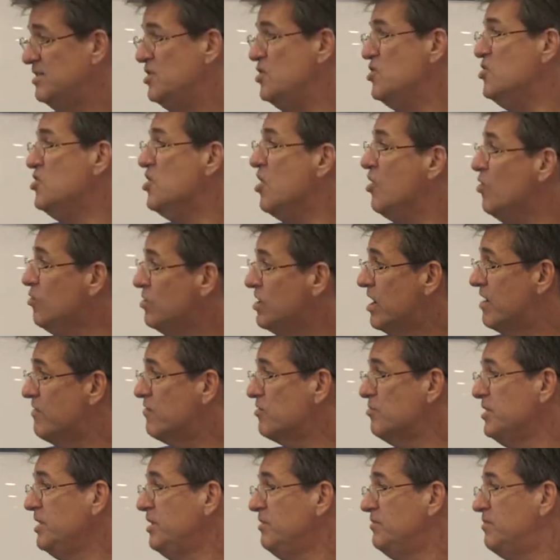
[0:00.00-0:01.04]
no
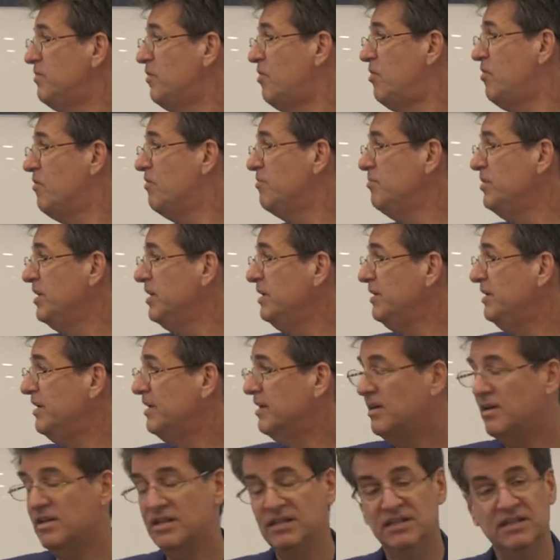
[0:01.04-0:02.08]
government involvement,
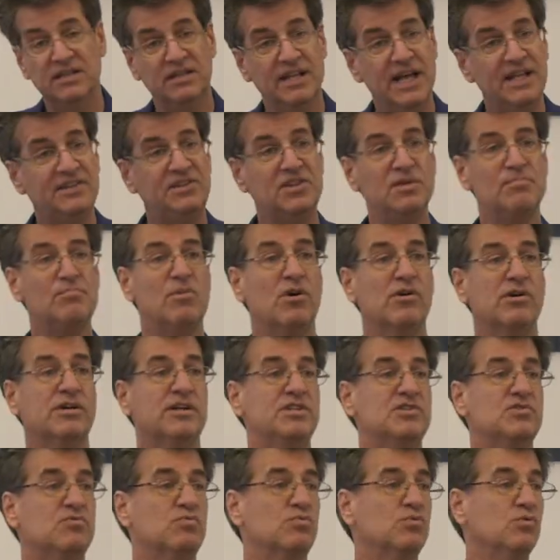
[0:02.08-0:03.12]
let the
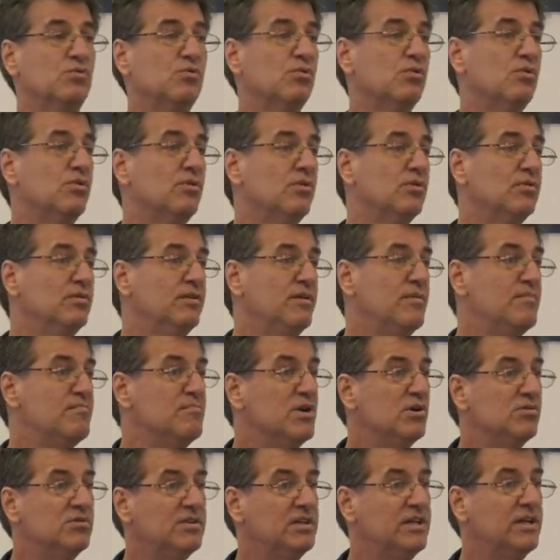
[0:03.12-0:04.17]
markets rule,
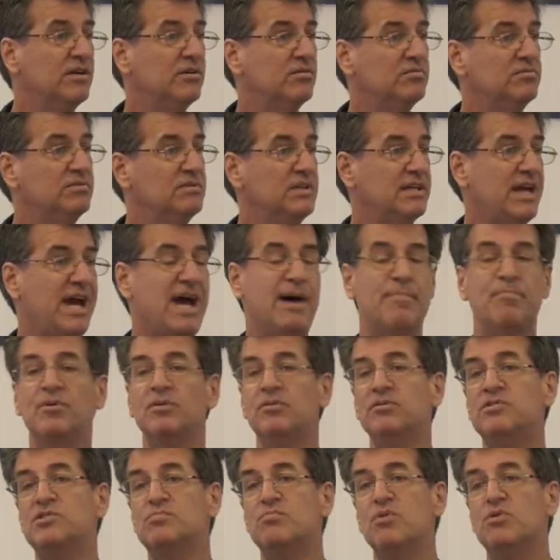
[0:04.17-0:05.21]
you know,
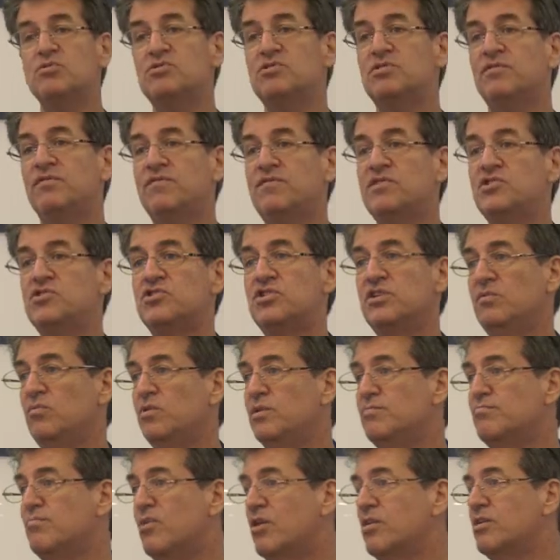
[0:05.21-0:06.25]
capital is most efficient
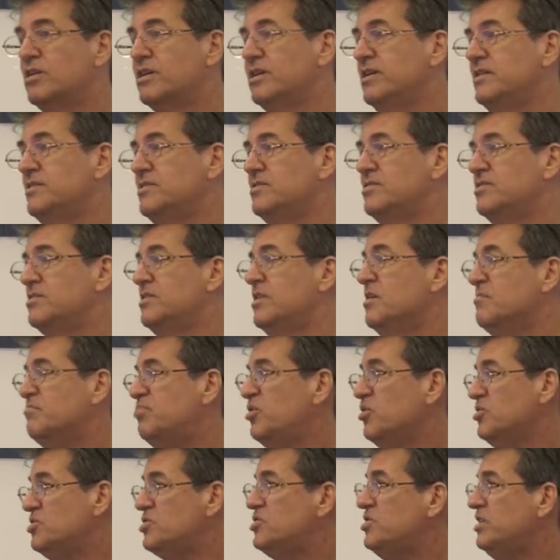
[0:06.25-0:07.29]
when markets
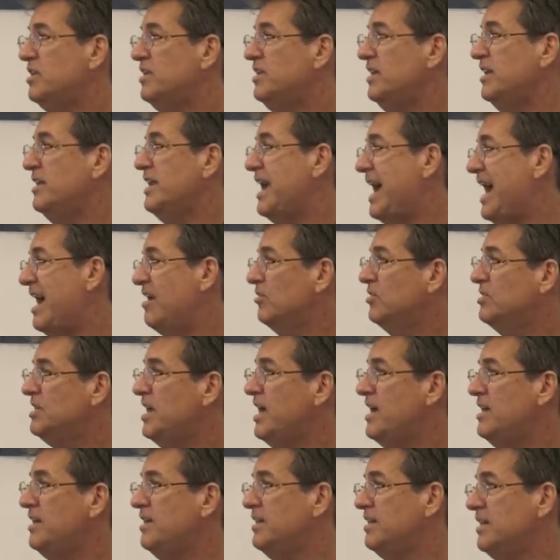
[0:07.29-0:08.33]
push it and
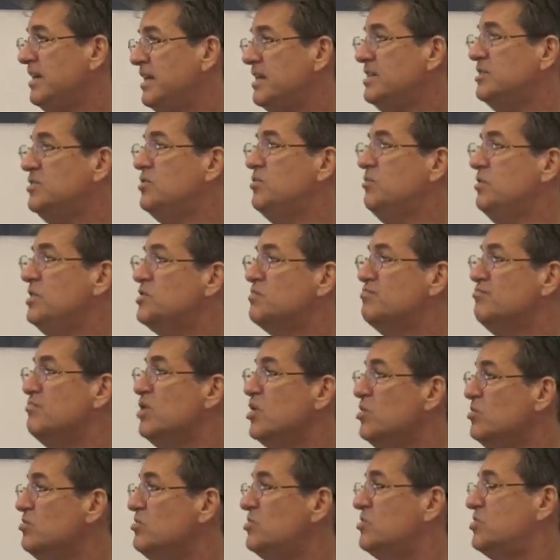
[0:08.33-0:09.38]
allocate it into its
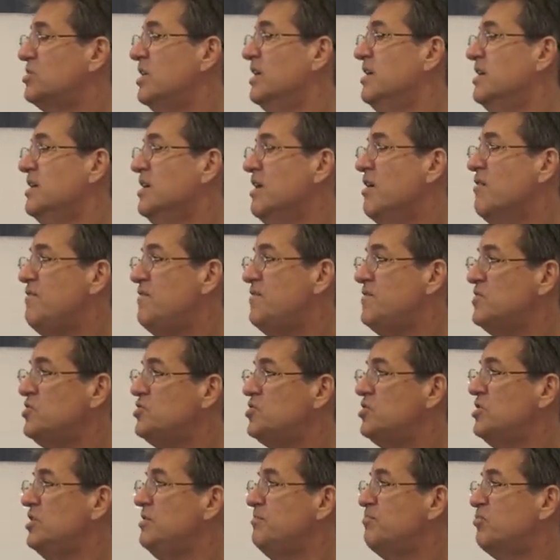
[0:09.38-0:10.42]
most
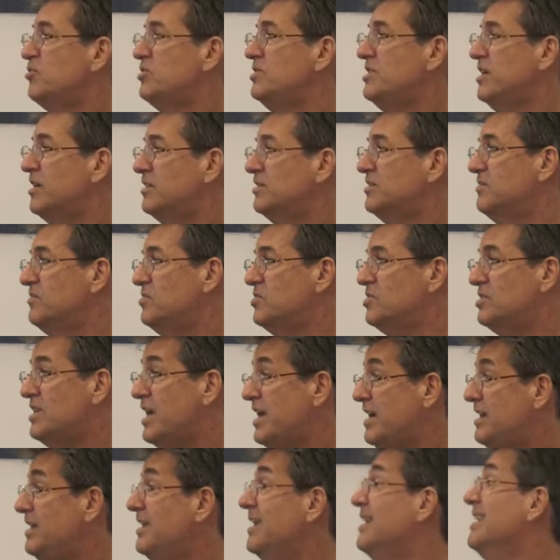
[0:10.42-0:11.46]
efficient productive
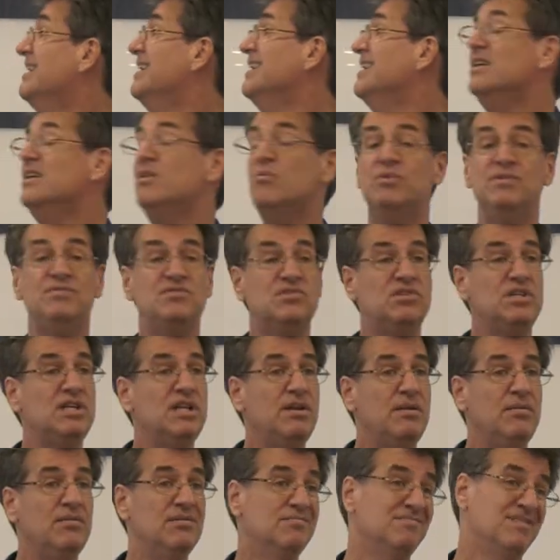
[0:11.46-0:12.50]
state. We've
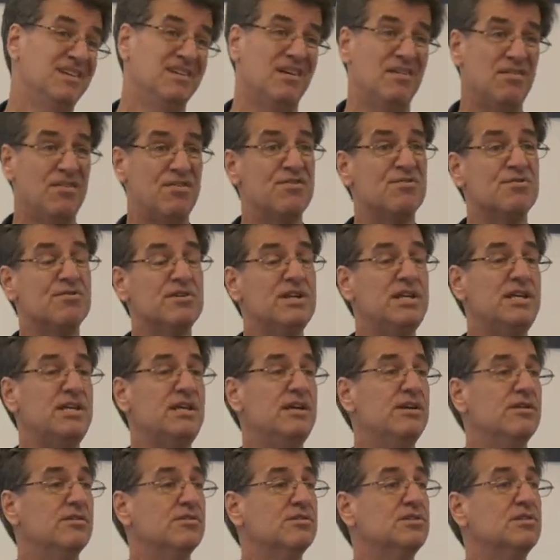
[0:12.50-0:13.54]
seen 30
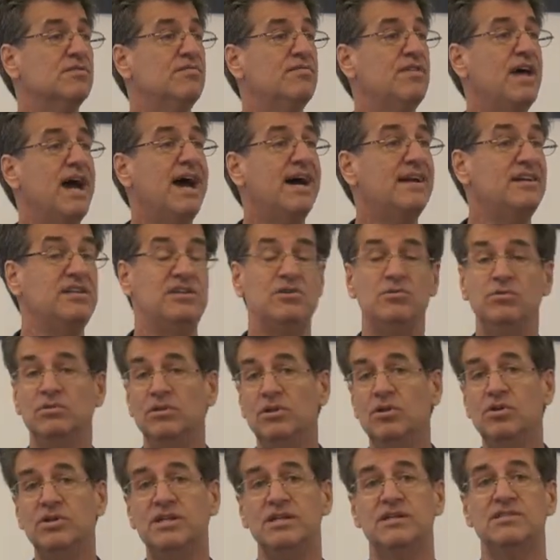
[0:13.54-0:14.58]
years of that. You
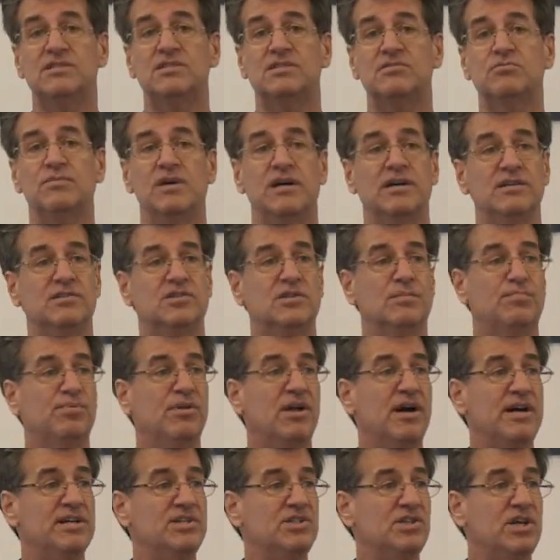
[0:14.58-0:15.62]
look at su uh,
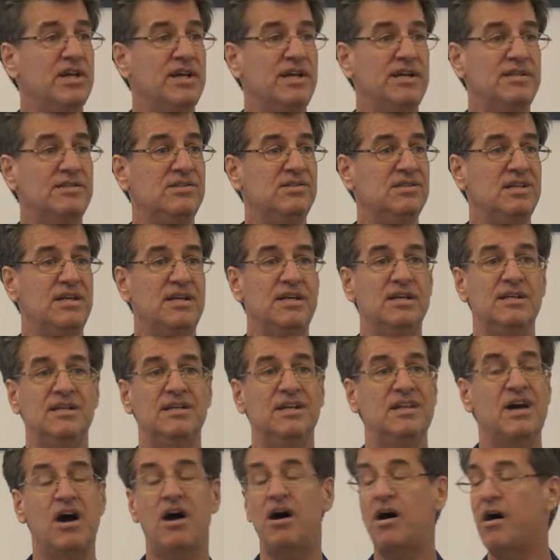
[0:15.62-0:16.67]
supply chains
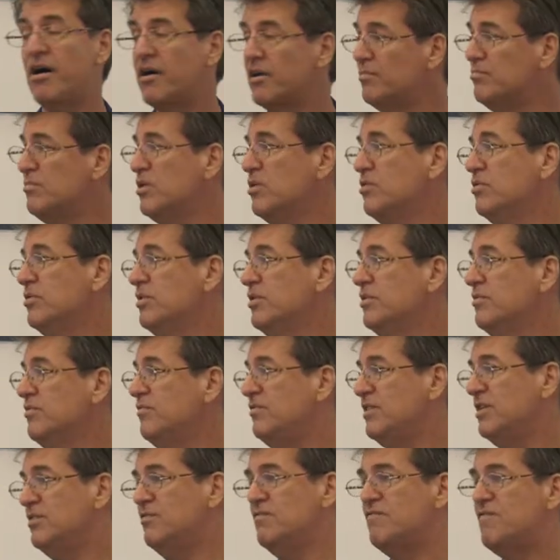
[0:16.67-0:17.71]
in
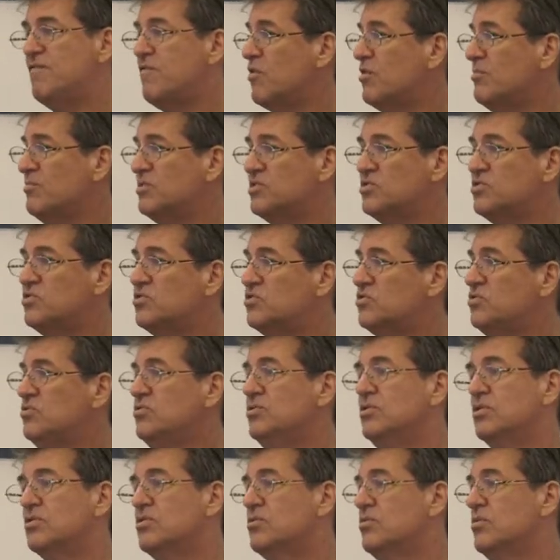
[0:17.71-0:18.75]
automotive, in
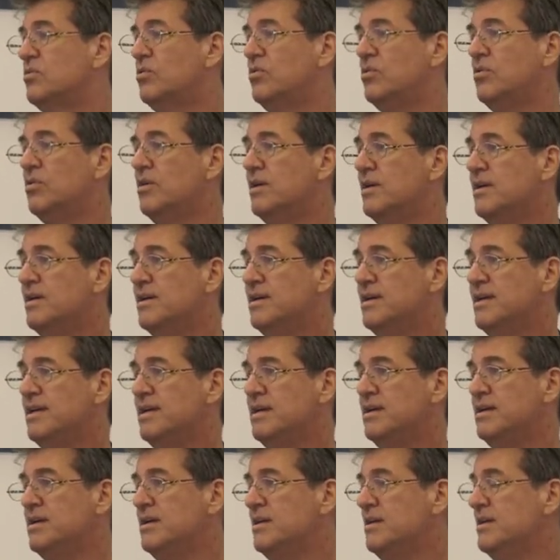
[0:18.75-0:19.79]
pharmaceutical,
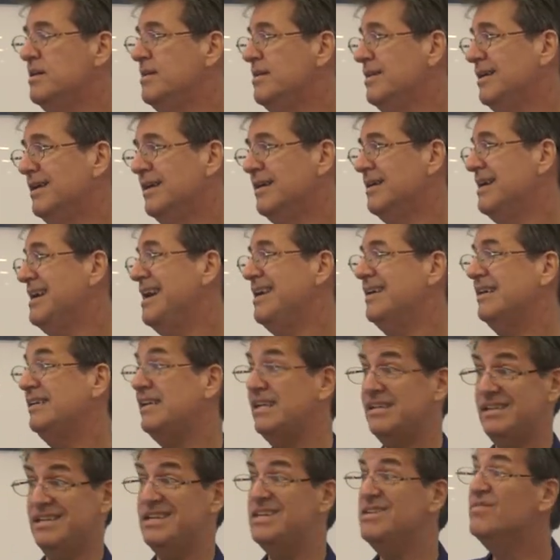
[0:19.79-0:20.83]
in
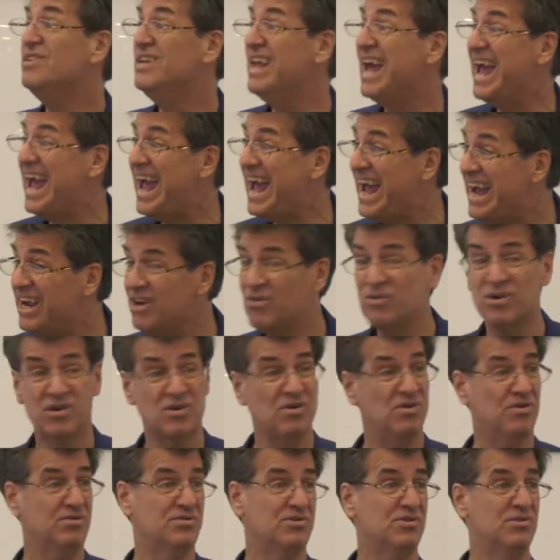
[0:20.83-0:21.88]
even
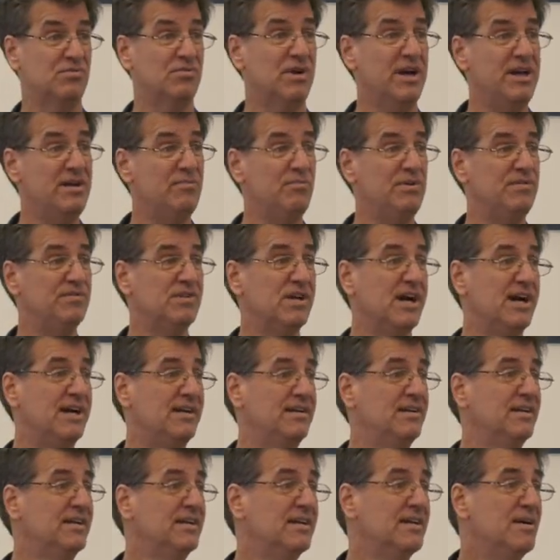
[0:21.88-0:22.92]
agriculture, right? We've
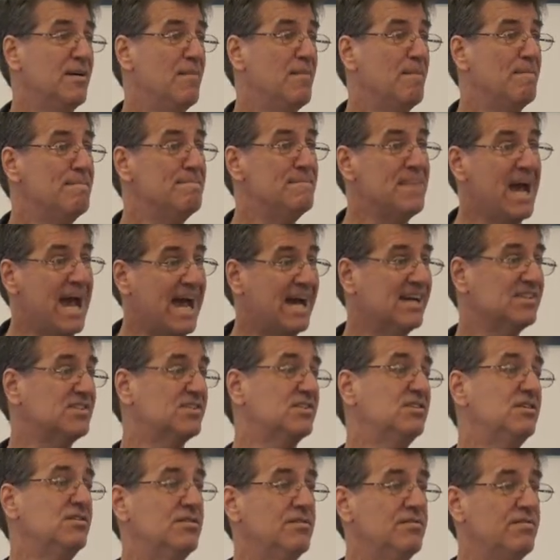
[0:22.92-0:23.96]
got
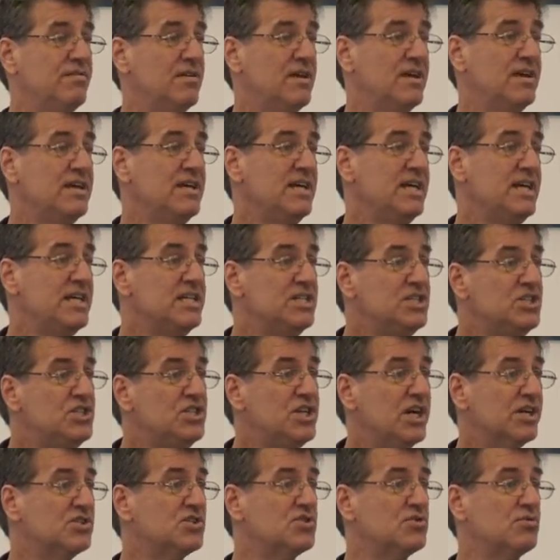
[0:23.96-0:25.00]
massive
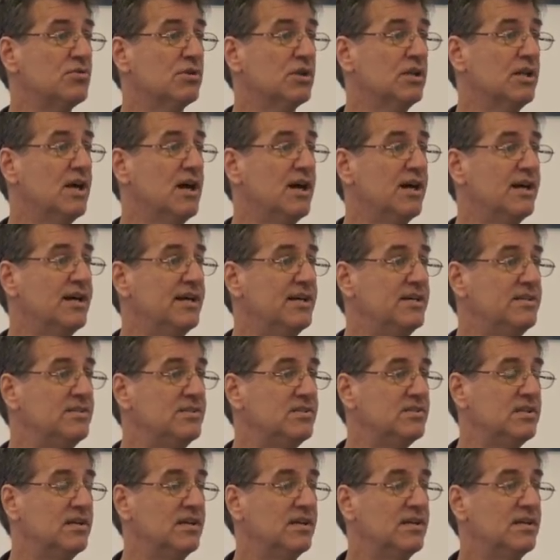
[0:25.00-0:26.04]

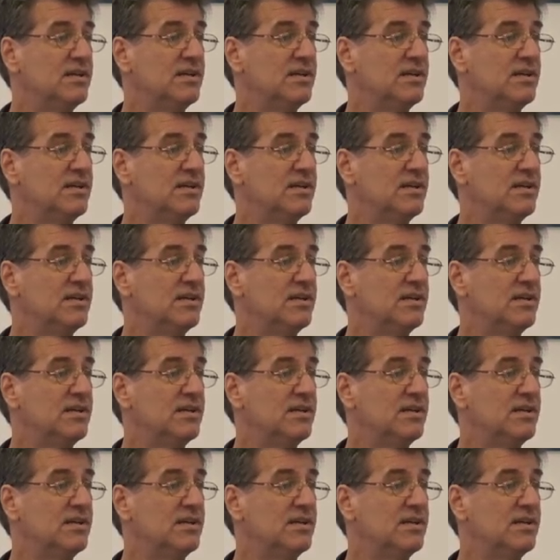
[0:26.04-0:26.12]
industrialized